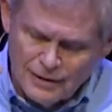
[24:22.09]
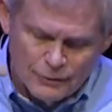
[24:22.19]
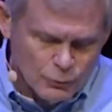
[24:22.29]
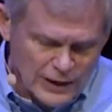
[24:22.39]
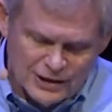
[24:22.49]

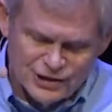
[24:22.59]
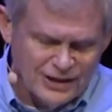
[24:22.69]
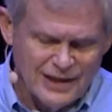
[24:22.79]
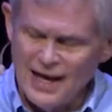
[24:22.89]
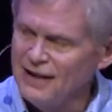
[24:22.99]

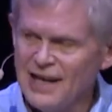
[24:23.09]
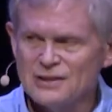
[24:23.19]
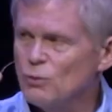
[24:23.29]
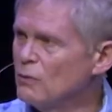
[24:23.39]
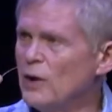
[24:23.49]
Relishing that,
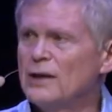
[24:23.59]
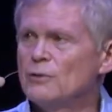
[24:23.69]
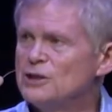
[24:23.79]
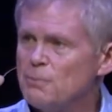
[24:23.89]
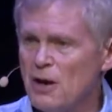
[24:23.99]
that's one way to
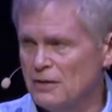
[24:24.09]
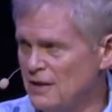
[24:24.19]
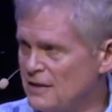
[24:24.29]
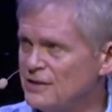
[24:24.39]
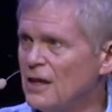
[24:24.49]
respond
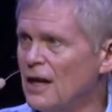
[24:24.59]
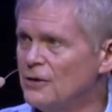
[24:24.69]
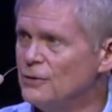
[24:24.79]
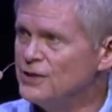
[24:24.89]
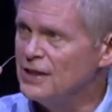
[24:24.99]
to this God
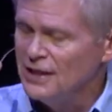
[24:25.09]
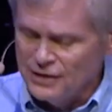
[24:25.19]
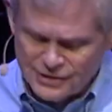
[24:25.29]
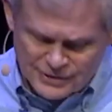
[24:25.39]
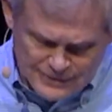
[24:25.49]
who
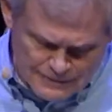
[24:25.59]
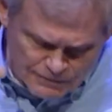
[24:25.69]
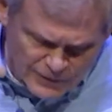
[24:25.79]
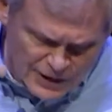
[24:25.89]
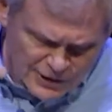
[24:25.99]
seeks.
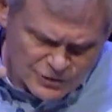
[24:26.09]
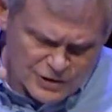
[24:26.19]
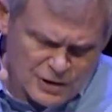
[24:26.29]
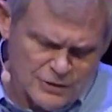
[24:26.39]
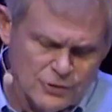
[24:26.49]
And here's
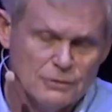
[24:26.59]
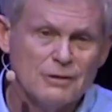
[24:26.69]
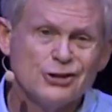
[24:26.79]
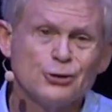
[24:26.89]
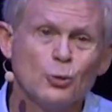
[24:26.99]
another:
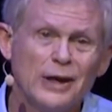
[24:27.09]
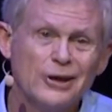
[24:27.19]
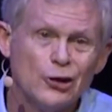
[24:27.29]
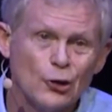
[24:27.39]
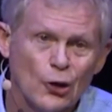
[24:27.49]

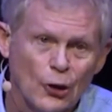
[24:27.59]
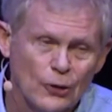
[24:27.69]
surrender.